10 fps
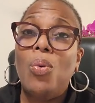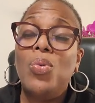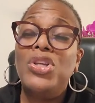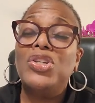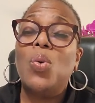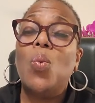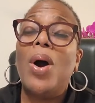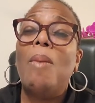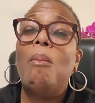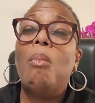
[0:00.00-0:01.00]
We should
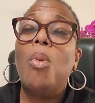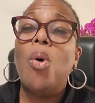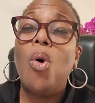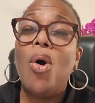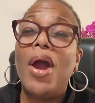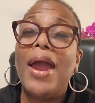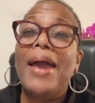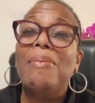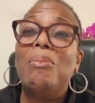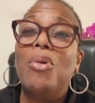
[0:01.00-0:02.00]
want more
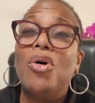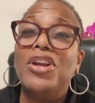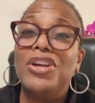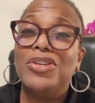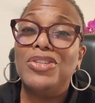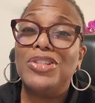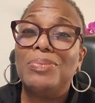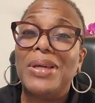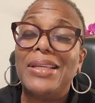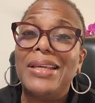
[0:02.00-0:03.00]
and more
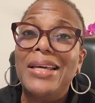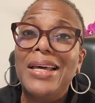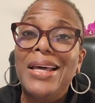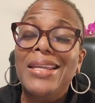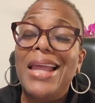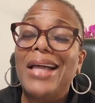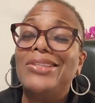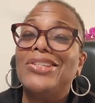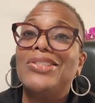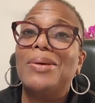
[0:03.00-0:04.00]
nourishment,
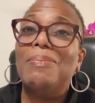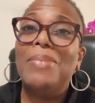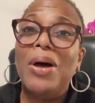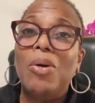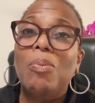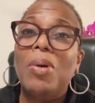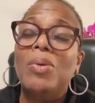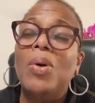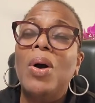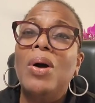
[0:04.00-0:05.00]
not just the milk,
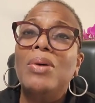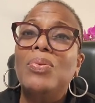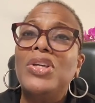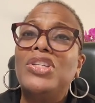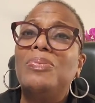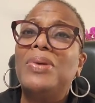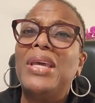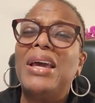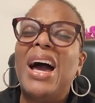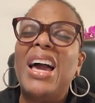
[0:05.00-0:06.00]
but we should
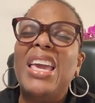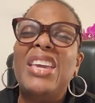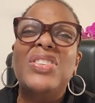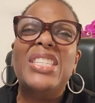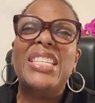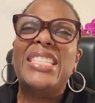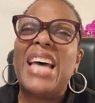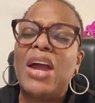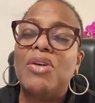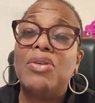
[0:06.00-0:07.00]
be even
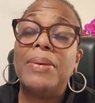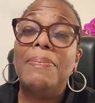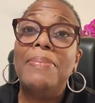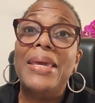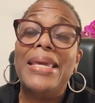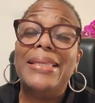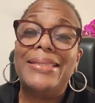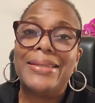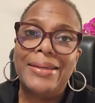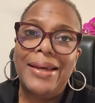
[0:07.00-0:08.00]
desiring
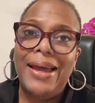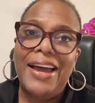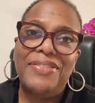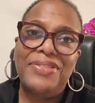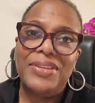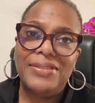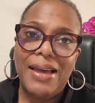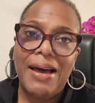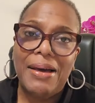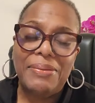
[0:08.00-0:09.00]
meat at this
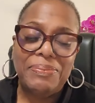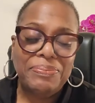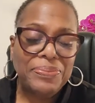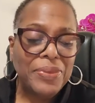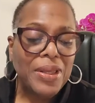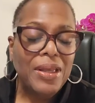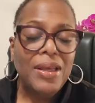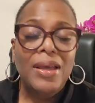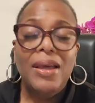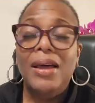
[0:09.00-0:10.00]
time.
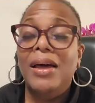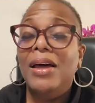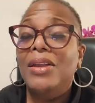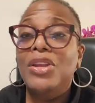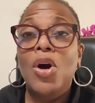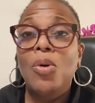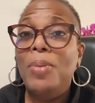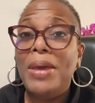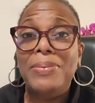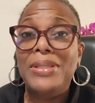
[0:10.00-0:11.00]
No
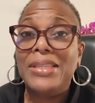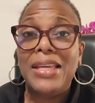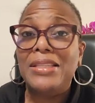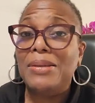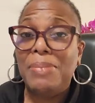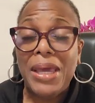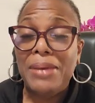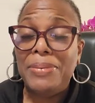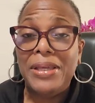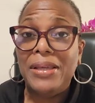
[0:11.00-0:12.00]
baby stays a
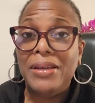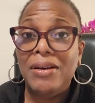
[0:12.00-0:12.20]
baby.